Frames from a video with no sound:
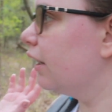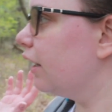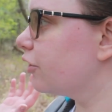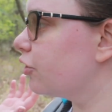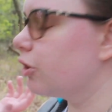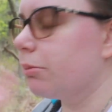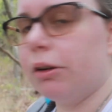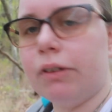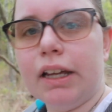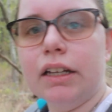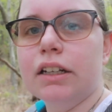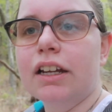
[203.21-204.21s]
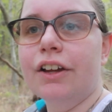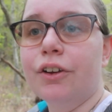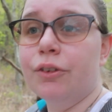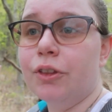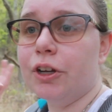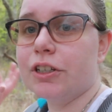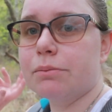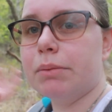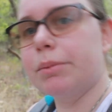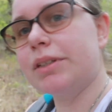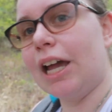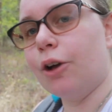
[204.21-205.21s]
Here to my right, there are some
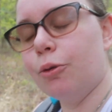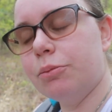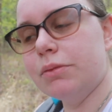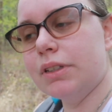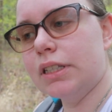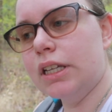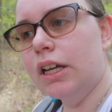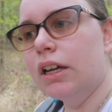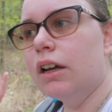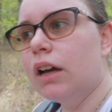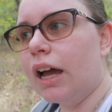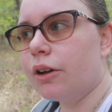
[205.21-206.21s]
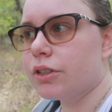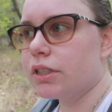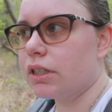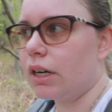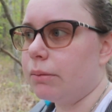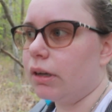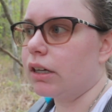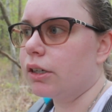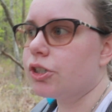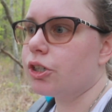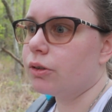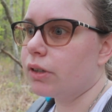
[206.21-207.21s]
people's houses that I'm not going to
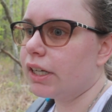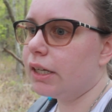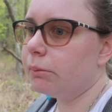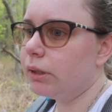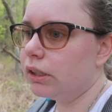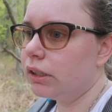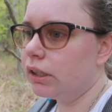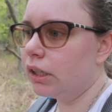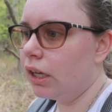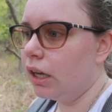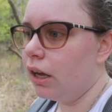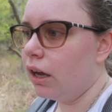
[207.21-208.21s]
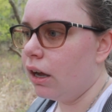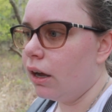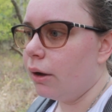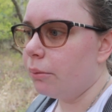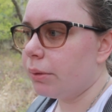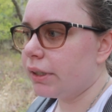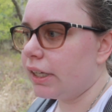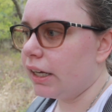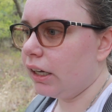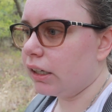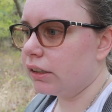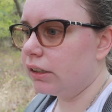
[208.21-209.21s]
show on camera. But
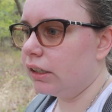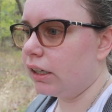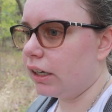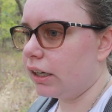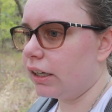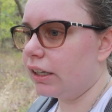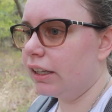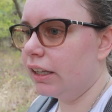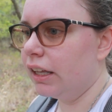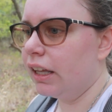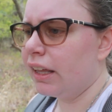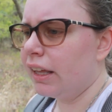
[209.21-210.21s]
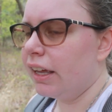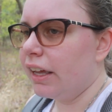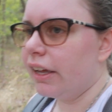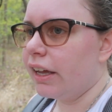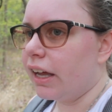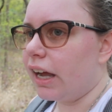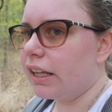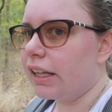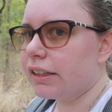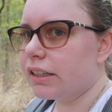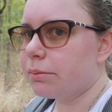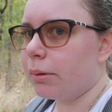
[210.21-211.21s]
yeah, I
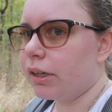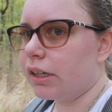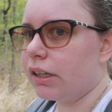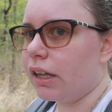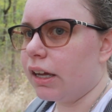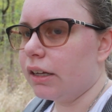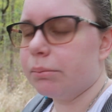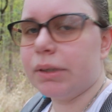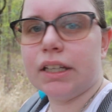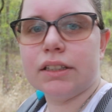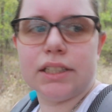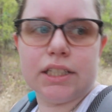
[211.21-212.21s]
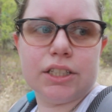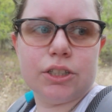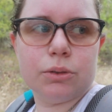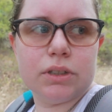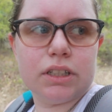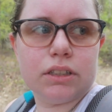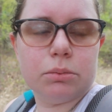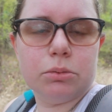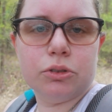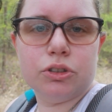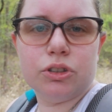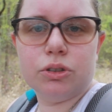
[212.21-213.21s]
like this park a lot because it is so
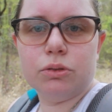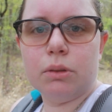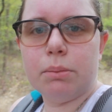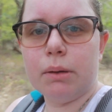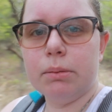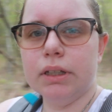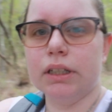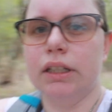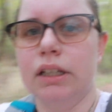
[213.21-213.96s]
accessible to the public.